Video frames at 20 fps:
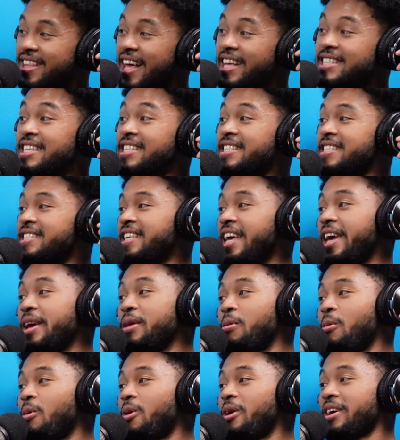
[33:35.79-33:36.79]
That's
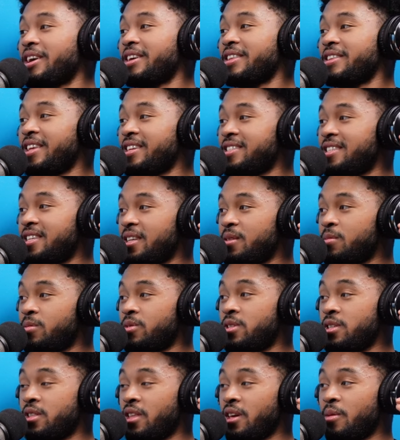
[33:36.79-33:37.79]
insane work to, yeah. to,
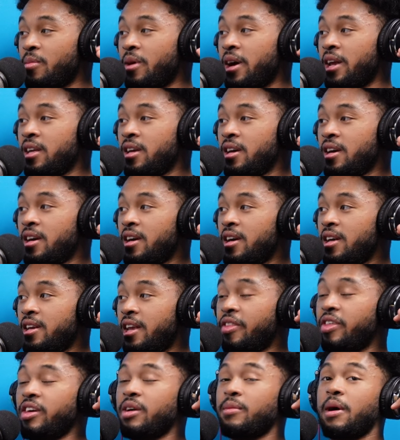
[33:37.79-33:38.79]
think, to think about it.
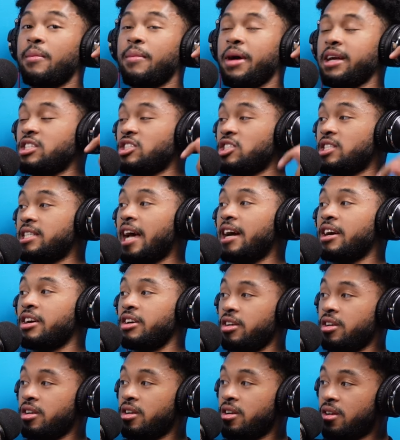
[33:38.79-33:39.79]
Now think about imagine
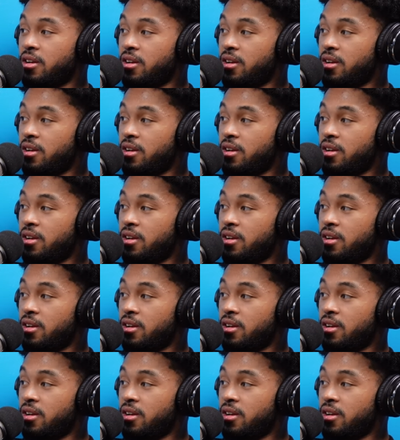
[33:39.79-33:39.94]
soccer.